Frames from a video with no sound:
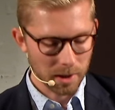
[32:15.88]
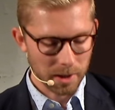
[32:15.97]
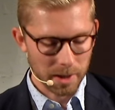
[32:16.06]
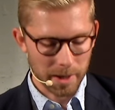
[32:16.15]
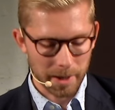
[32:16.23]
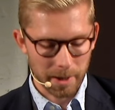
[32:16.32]

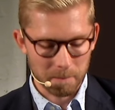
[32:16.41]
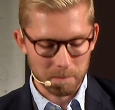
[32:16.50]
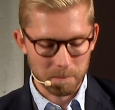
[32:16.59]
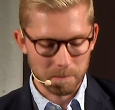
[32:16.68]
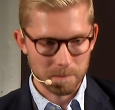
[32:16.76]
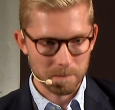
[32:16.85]

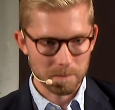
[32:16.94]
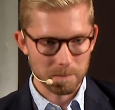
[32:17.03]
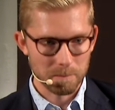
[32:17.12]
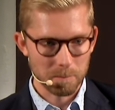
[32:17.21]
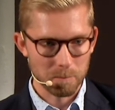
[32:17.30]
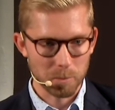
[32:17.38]

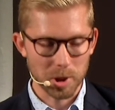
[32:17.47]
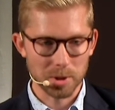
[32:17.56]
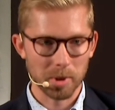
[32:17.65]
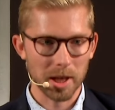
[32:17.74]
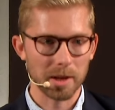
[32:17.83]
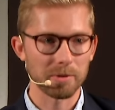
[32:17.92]
Because
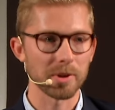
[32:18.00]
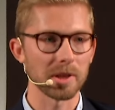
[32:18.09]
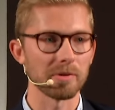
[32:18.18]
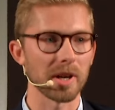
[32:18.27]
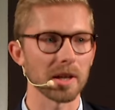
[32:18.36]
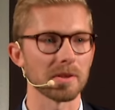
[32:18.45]
we have 3
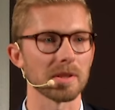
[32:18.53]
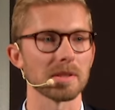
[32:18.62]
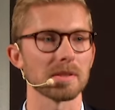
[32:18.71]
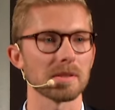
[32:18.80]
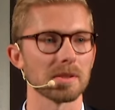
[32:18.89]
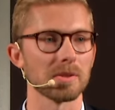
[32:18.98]

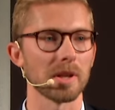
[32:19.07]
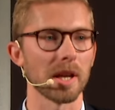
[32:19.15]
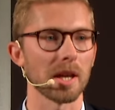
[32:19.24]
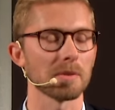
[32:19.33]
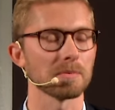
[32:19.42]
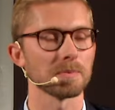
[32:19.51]
factories today.